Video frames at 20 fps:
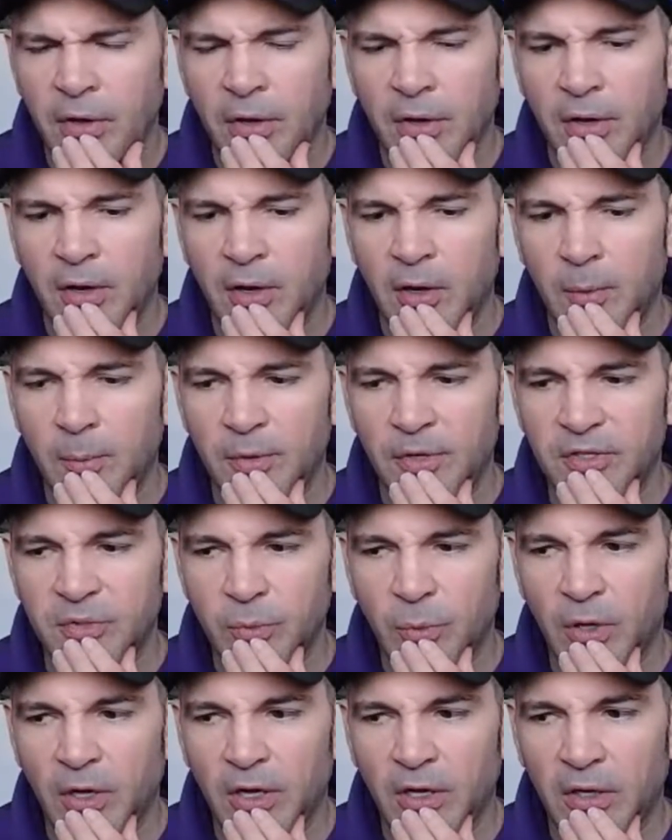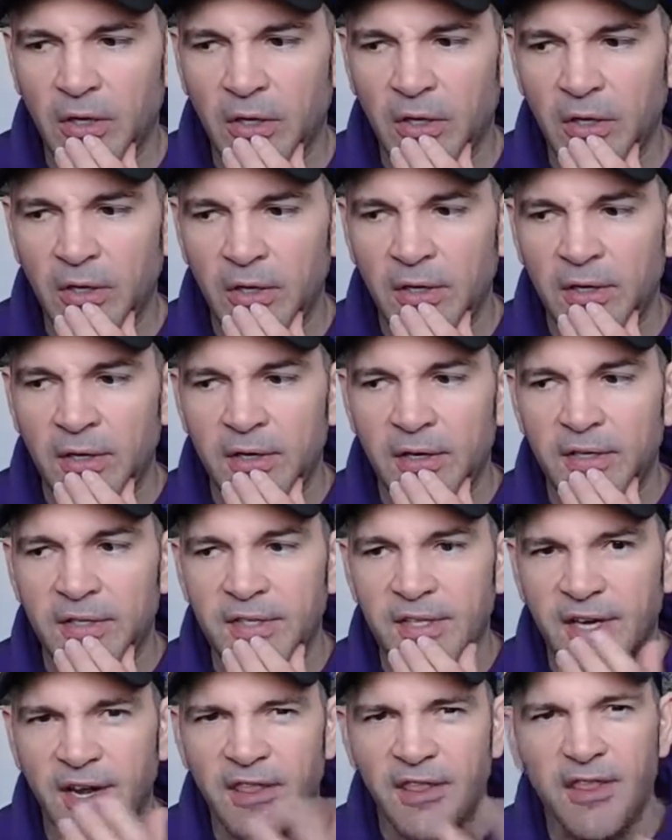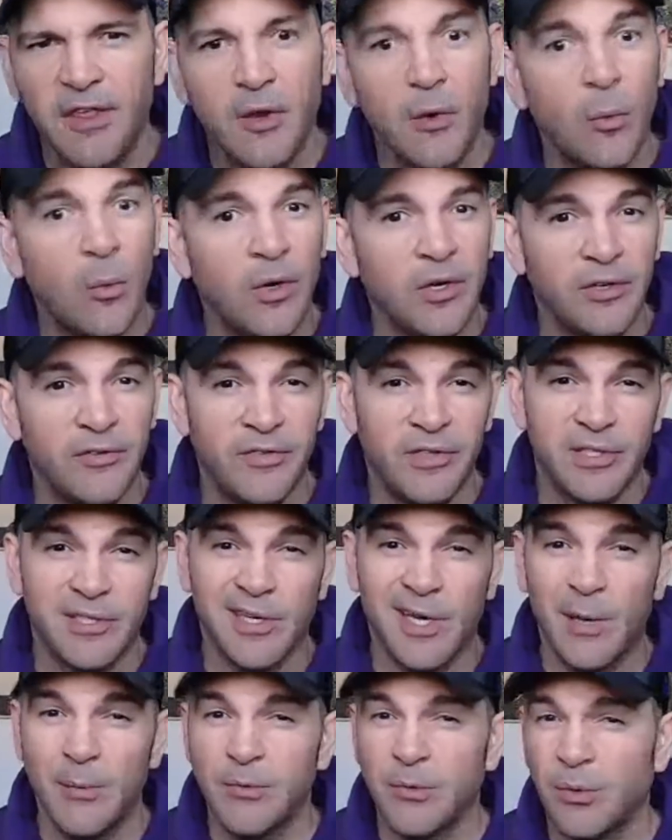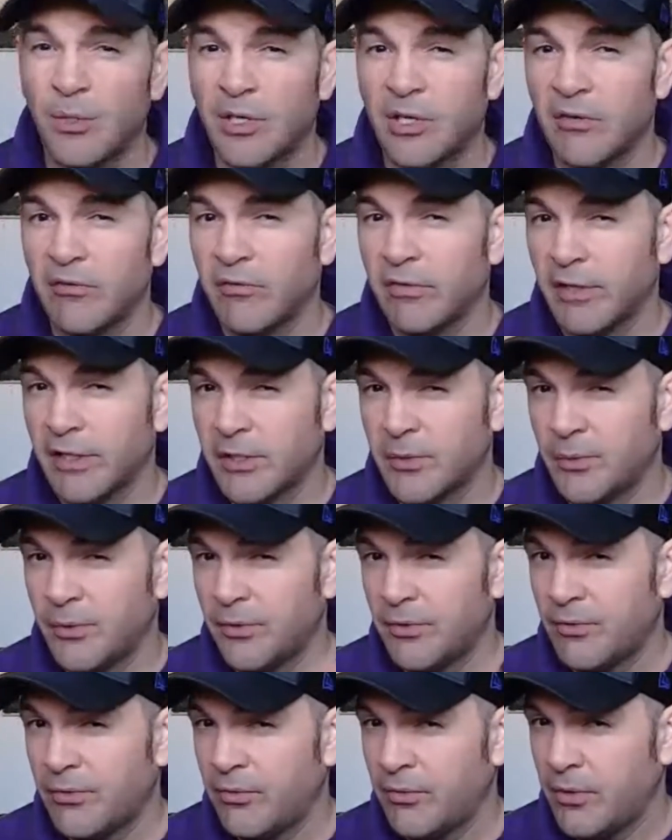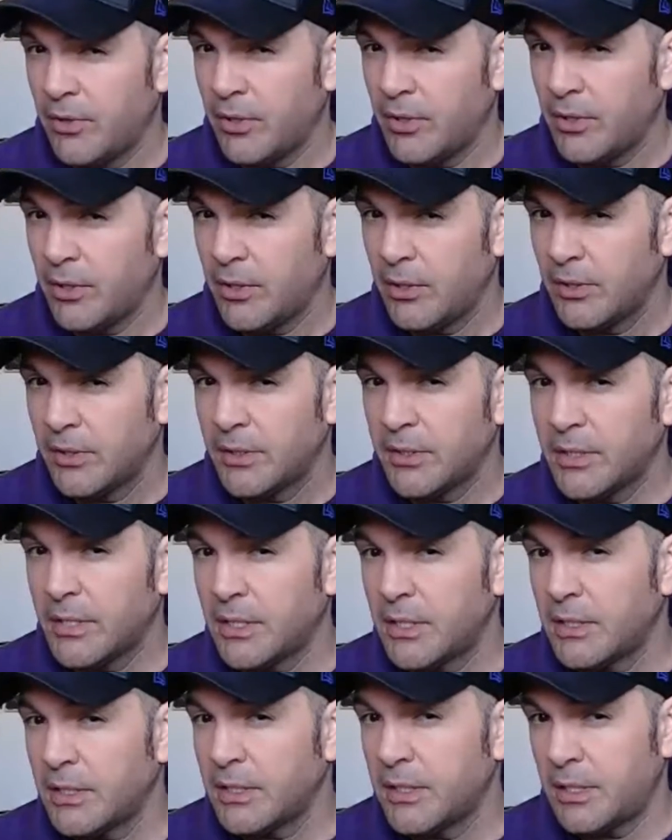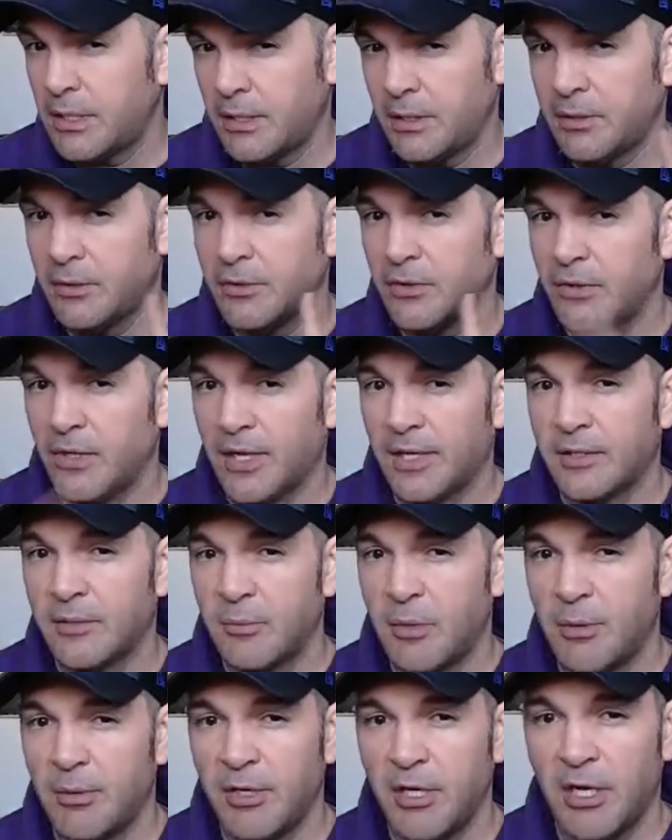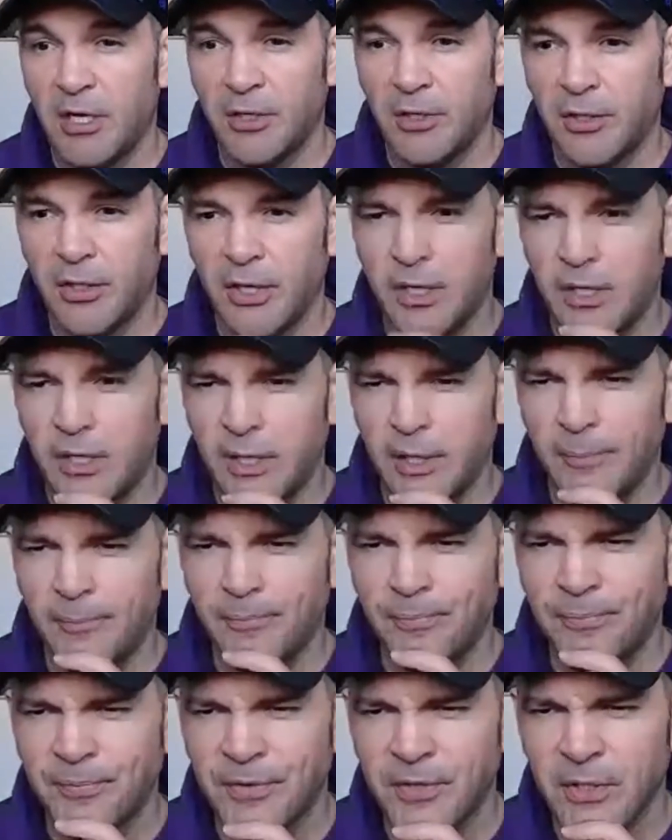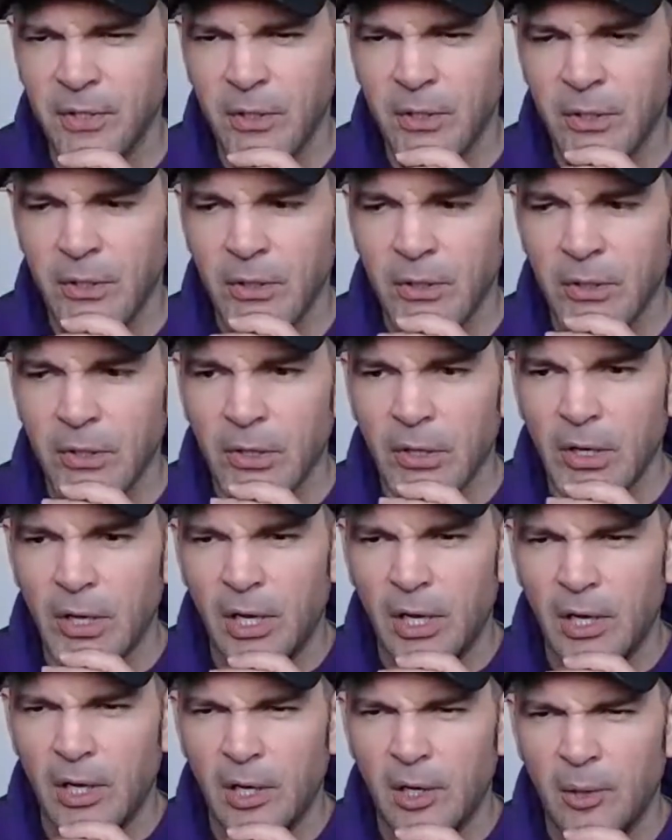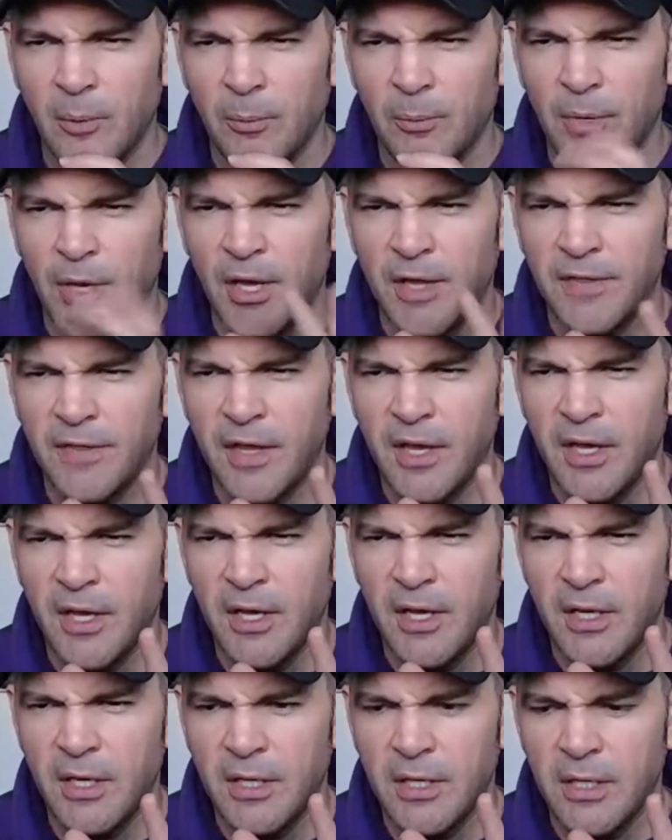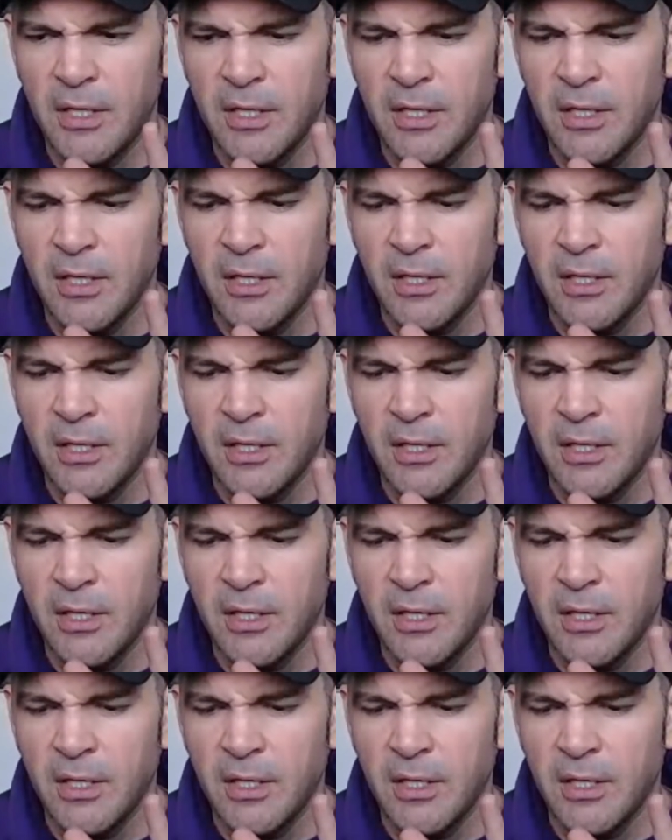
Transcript: as well. And then I think one of the times would conflict with the CEC. So that's maybe not a good idea. And then